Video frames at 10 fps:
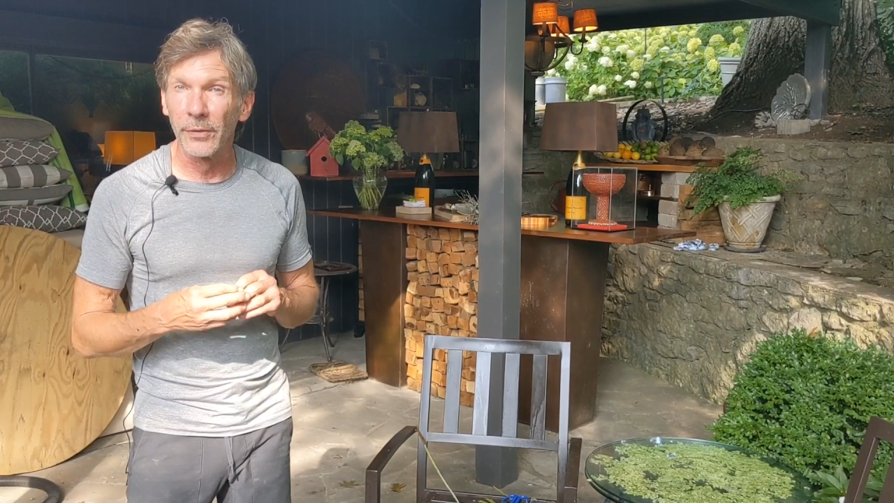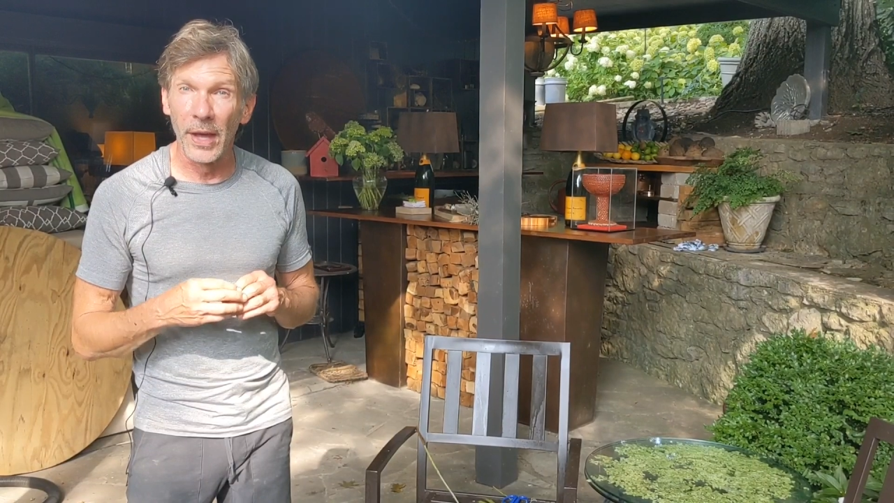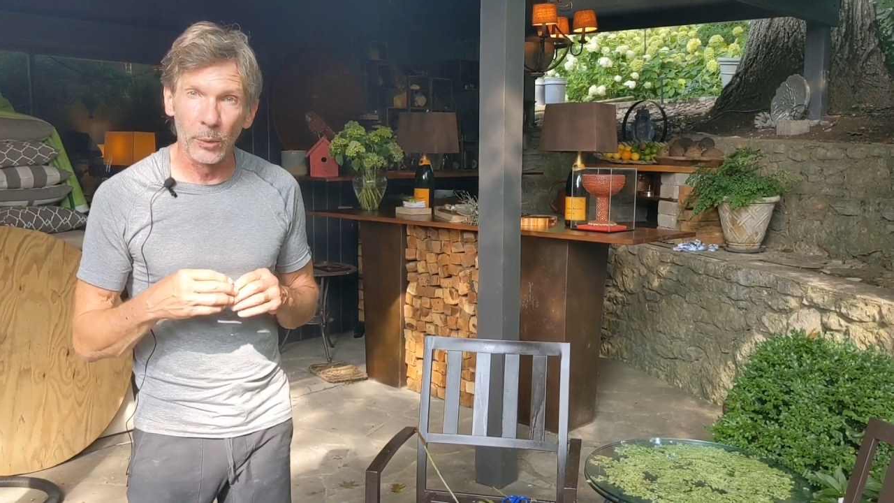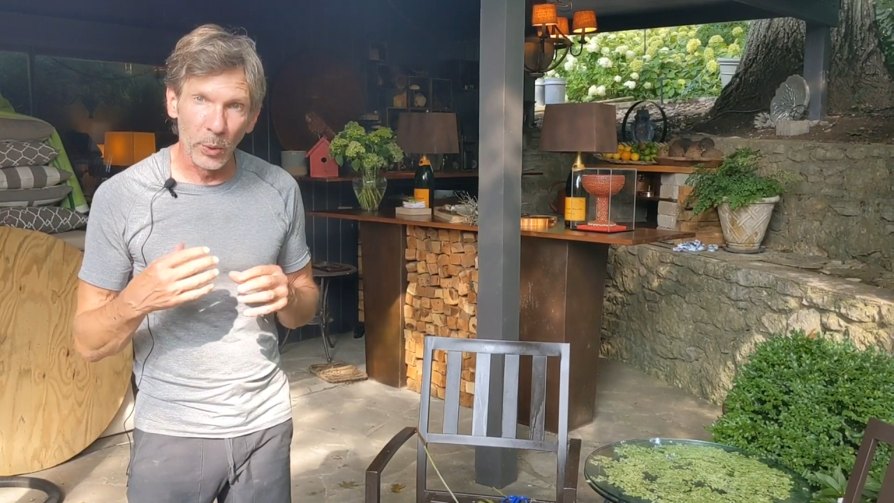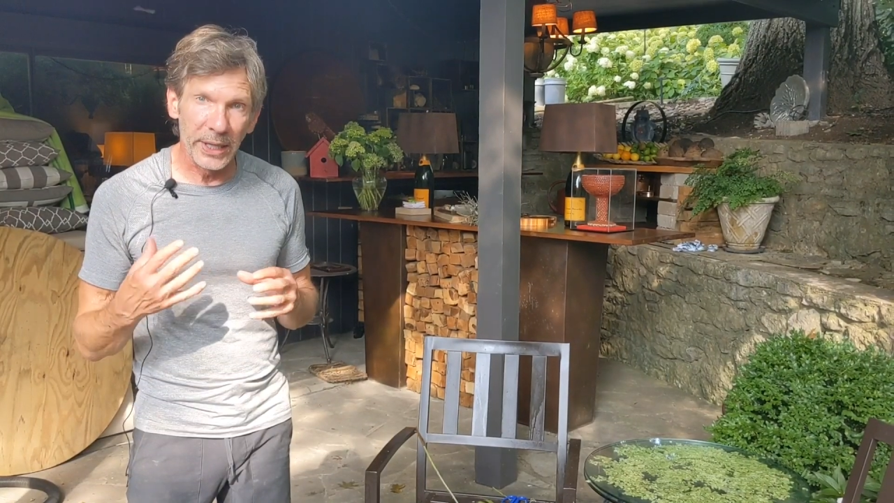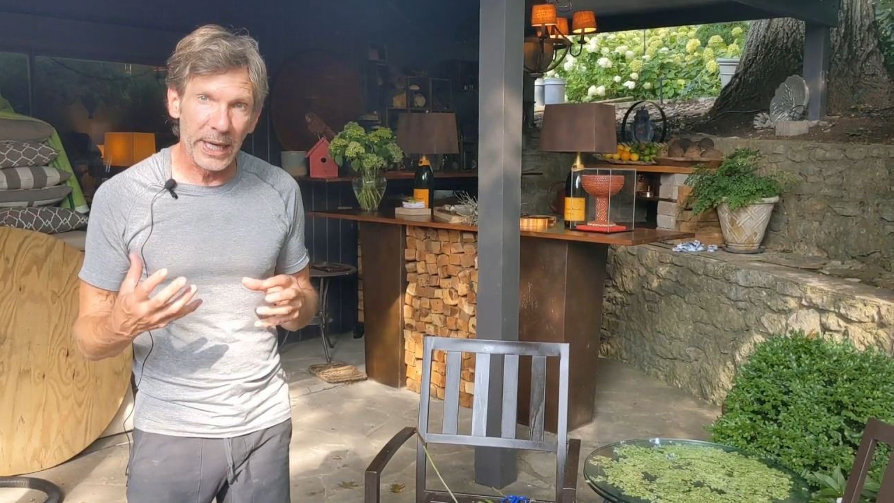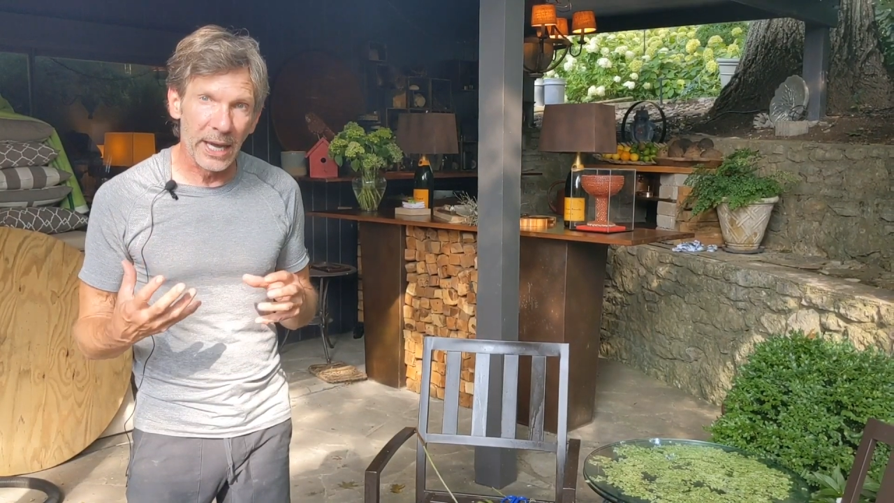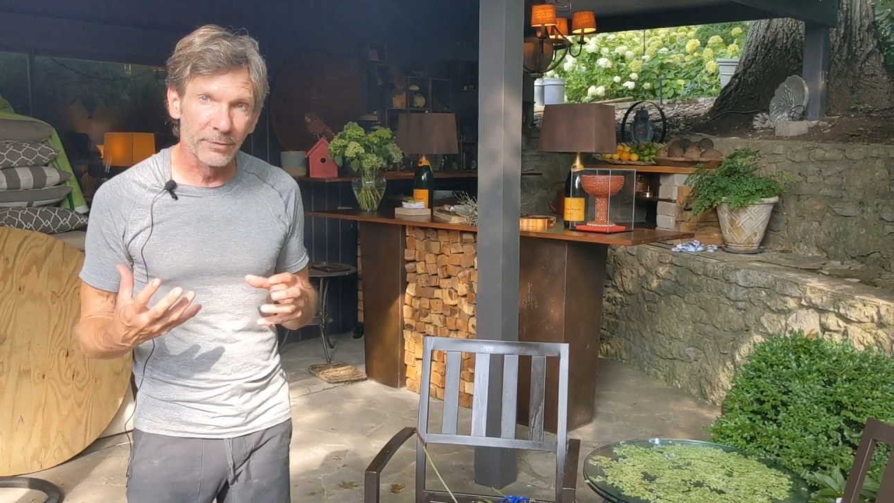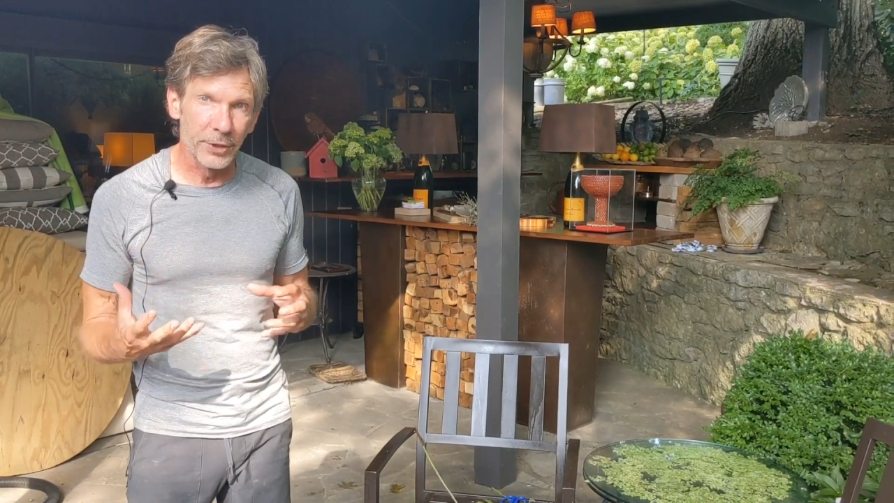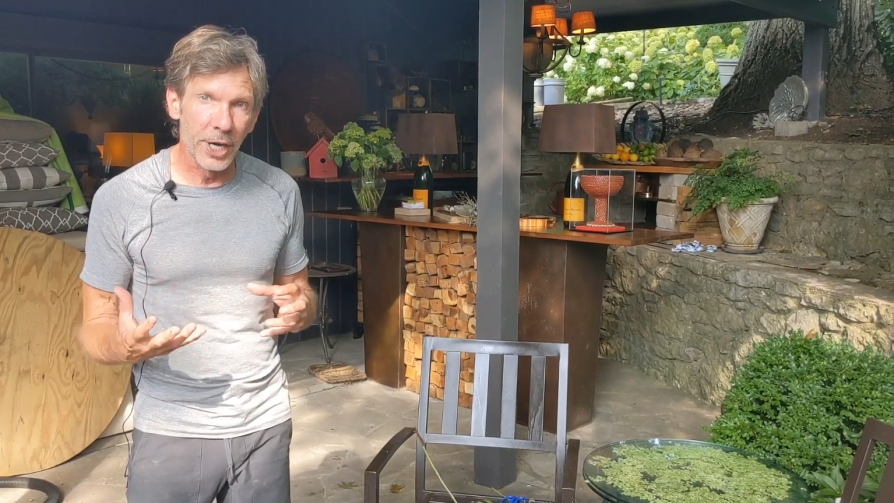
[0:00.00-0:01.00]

that we have